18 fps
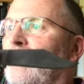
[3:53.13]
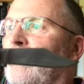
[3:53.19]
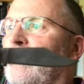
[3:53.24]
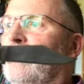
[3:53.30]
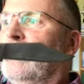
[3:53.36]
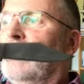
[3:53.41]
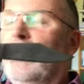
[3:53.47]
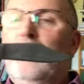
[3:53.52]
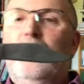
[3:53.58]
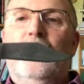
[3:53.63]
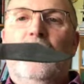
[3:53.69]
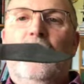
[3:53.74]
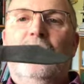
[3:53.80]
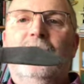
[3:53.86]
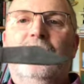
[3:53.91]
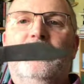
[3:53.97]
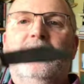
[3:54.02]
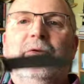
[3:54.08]
broken off
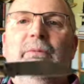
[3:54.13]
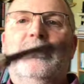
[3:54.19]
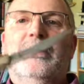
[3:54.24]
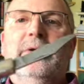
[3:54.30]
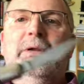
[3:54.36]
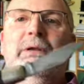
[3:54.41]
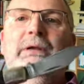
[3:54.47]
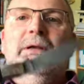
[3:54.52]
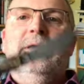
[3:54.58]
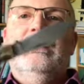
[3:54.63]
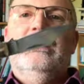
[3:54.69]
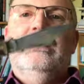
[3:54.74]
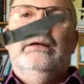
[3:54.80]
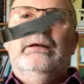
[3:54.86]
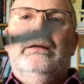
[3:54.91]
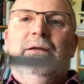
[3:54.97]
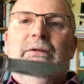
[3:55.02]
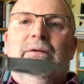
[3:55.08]
from something.
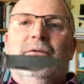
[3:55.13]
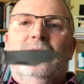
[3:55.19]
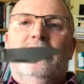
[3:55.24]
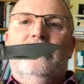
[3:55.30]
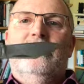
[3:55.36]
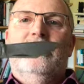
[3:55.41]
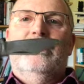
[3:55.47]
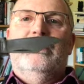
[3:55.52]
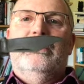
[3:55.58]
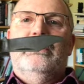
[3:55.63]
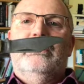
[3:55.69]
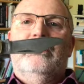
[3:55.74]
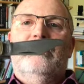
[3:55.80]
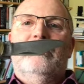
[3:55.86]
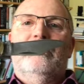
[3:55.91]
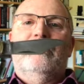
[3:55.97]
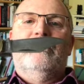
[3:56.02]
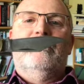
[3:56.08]
They're a very
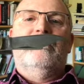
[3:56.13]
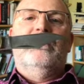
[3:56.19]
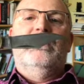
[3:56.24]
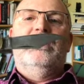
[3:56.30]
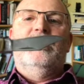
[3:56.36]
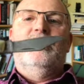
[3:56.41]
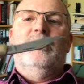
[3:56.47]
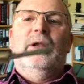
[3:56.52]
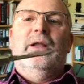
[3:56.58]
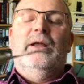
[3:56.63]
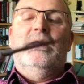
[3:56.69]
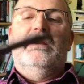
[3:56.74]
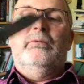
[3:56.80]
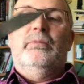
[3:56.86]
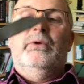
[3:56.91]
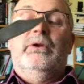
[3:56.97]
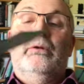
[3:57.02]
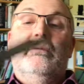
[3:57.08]
funny blade,
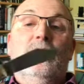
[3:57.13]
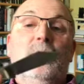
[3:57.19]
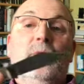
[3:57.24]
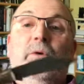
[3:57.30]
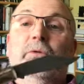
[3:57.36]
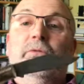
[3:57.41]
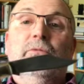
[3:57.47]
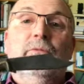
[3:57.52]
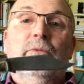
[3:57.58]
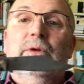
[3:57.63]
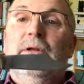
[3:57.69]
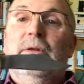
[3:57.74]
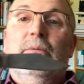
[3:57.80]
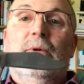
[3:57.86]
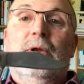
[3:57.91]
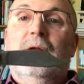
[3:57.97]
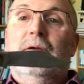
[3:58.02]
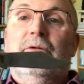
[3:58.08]
but it works really
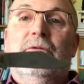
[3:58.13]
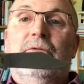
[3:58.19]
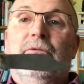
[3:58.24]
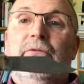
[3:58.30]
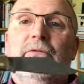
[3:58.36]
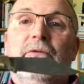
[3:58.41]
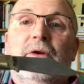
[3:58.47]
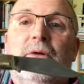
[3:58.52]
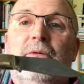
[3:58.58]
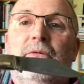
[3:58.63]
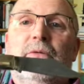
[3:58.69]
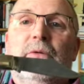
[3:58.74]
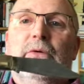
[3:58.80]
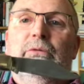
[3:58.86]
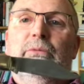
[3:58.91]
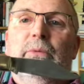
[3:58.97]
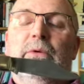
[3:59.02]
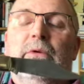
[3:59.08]
well. It's a very, very
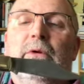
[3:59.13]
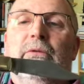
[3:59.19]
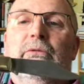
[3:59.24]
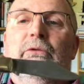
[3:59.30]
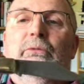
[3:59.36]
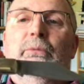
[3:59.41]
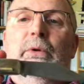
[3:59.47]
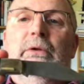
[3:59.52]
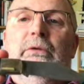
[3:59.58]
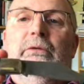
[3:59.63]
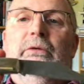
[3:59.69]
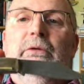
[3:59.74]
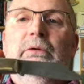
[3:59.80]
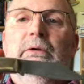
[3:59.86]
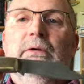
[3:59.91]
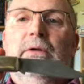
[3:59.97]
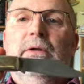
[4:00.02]
sweet knife. This one's in